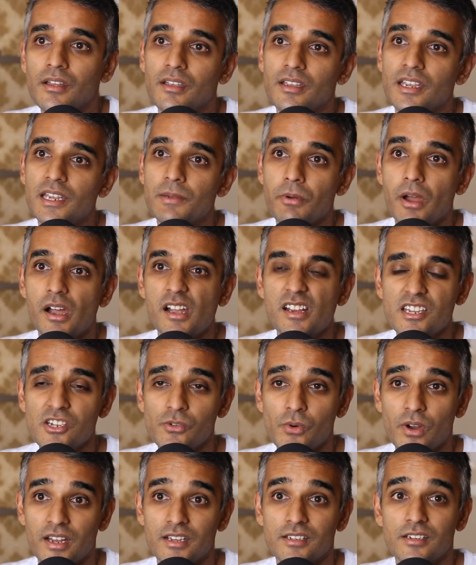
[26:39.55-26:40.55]
He probably
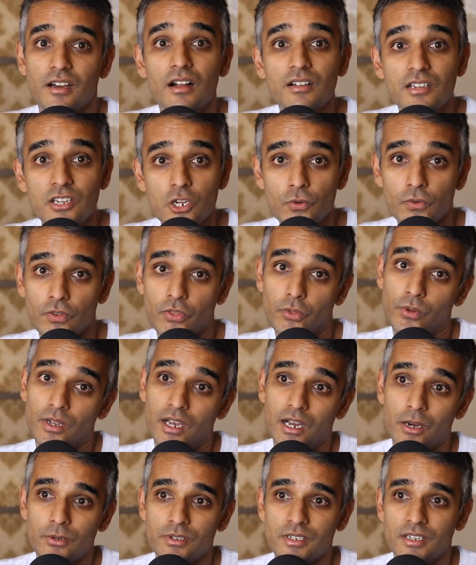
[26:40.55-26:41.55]
doesn't want to talk to you for 3
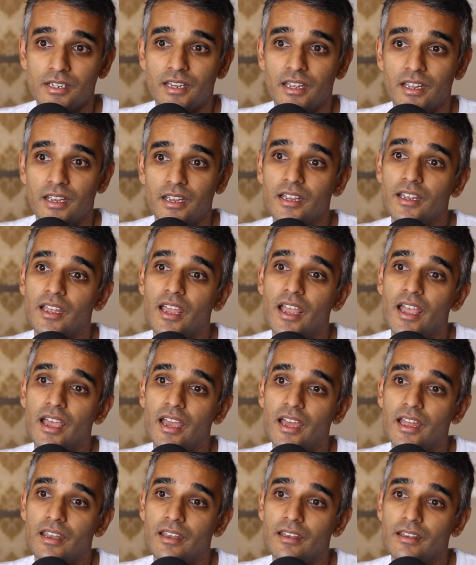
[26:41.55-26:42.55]
hours a day.
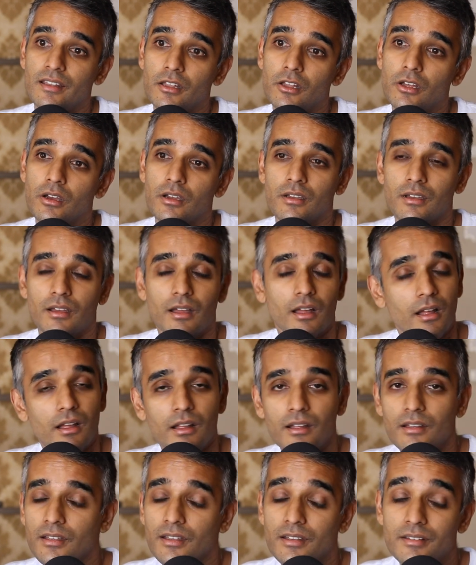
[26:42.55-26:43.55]
And look,
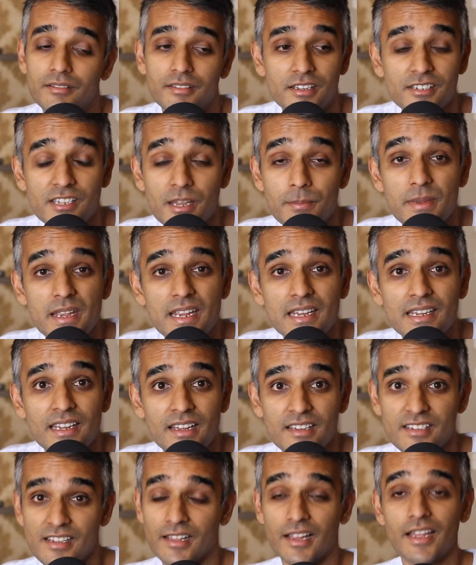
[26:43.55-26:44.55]
doesn't mean he
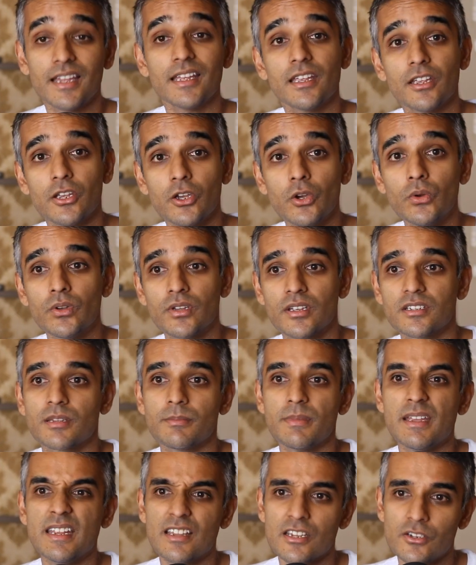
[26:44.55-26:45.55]
doesn't like you.
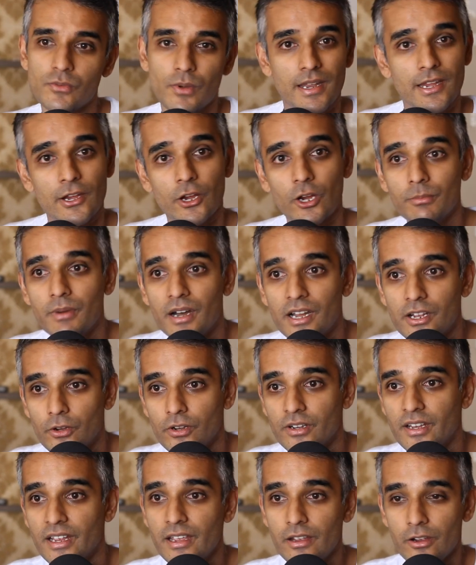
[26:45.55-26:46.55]
Doesn't mean he doesn't want to hear about
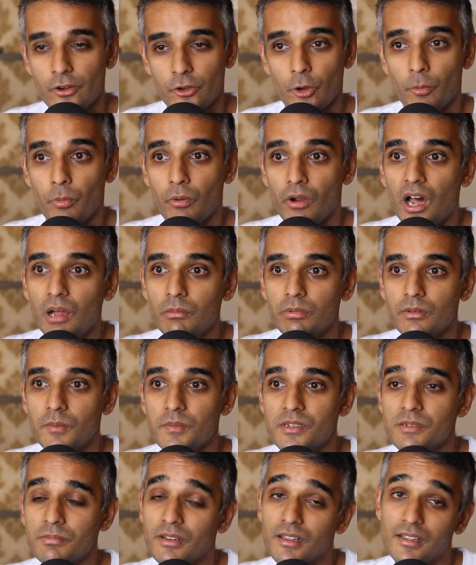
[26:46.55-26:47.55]
your day or your
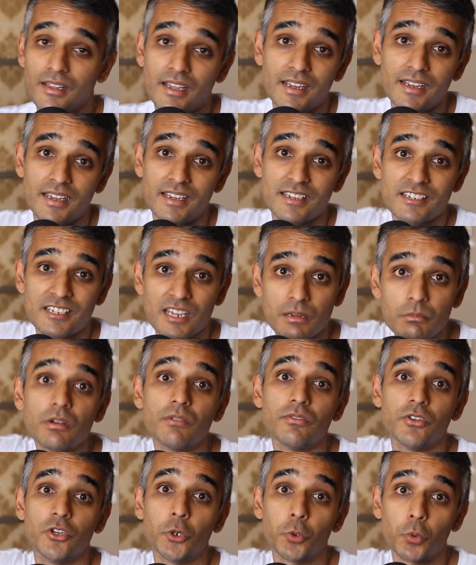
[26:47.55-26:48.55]
problems. But ladies, some
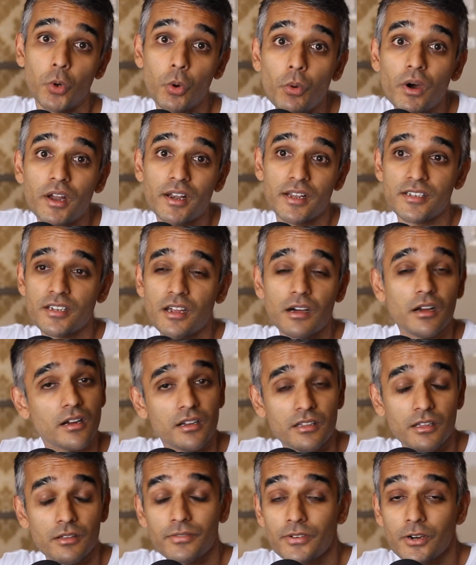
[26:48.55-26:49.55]
of you will want to talk
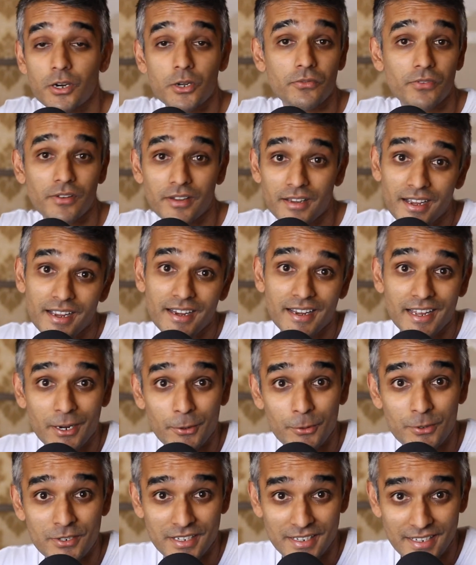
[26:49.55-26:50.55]
on the phone for 9
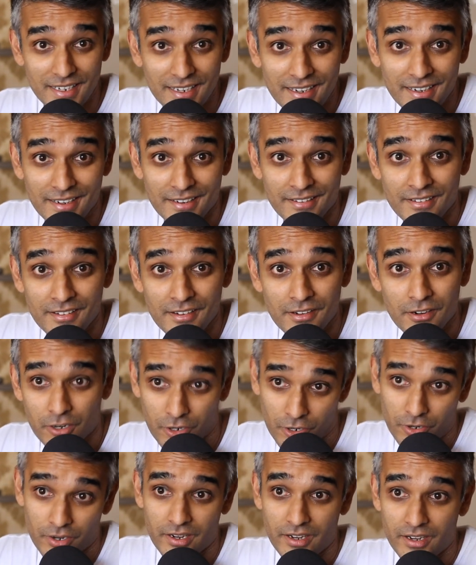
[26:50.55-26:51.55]
hours a day.
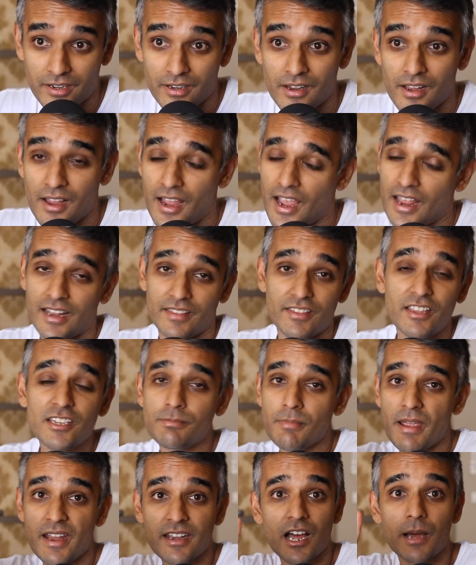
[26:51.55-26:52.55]
All right. And this
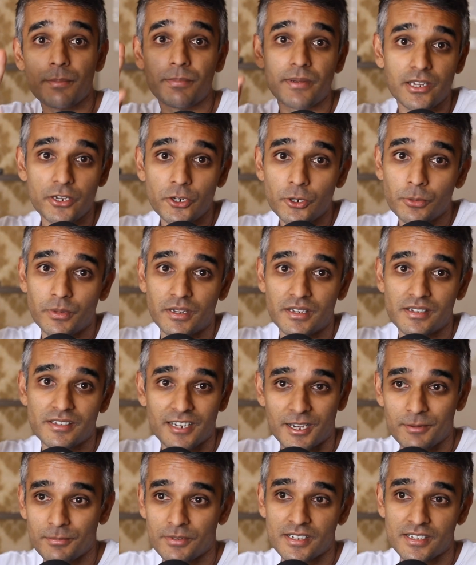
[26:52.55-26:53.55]
may not be you, miss.
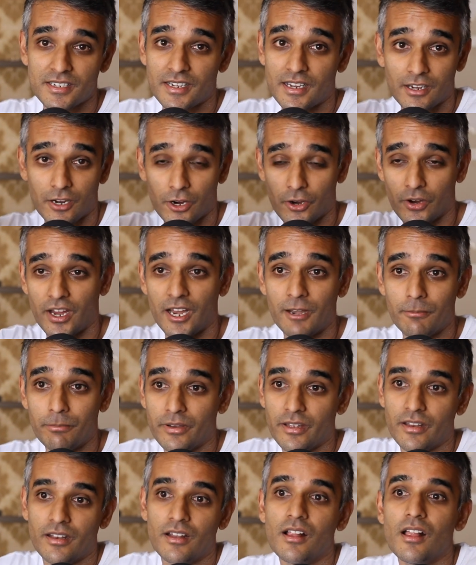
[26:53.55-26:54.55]
I'm just saying. All right.
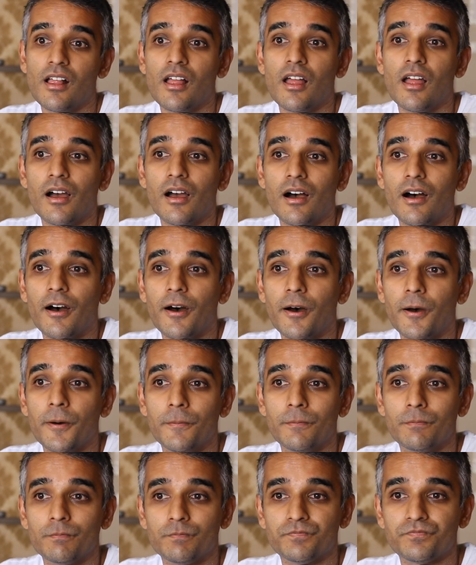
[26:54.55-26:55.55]
But
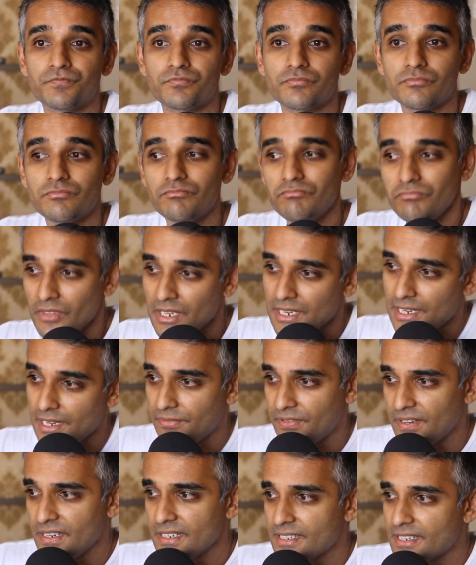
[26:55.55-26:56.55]

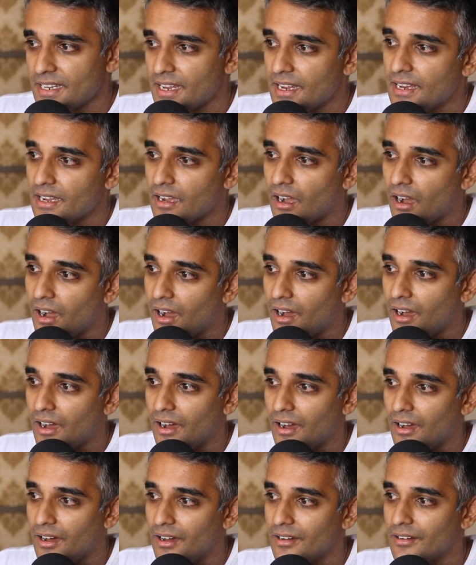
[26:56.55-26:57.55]
if he's saying ha
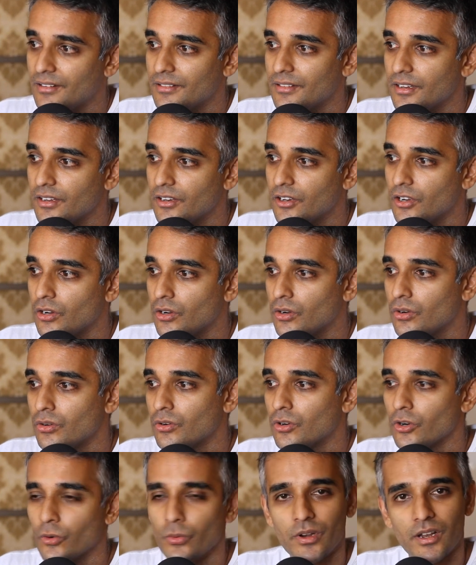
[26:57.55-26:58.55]
ha, you know,
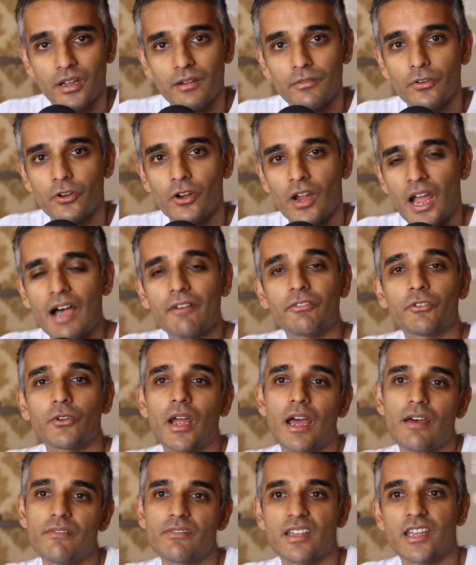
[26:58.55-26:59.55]
or whatever, after
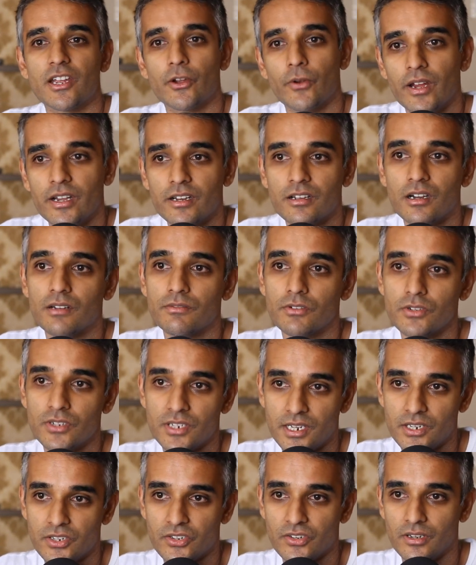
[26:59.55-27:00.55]
having a great
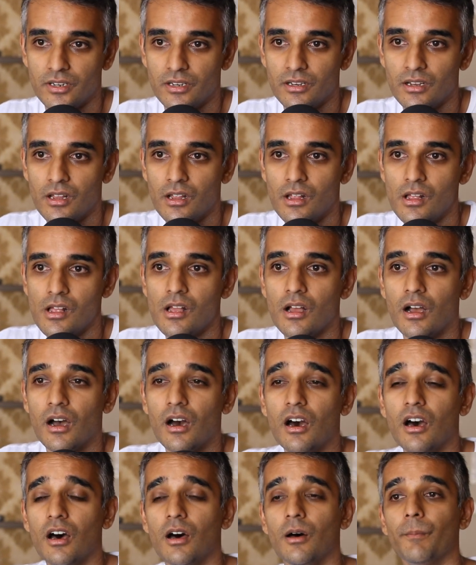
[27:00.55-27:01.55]
conversation,
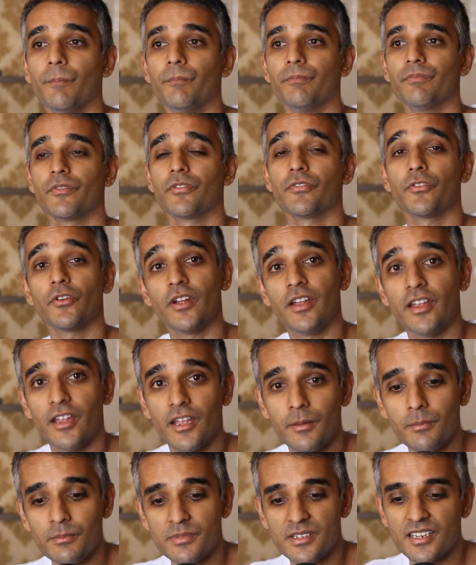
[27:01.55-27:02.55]
for
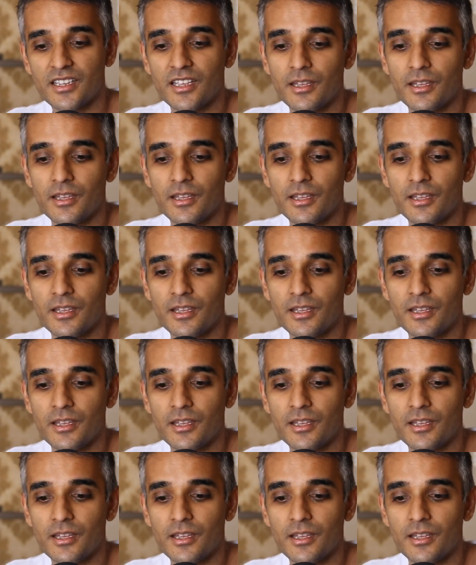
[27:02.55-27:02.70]
him to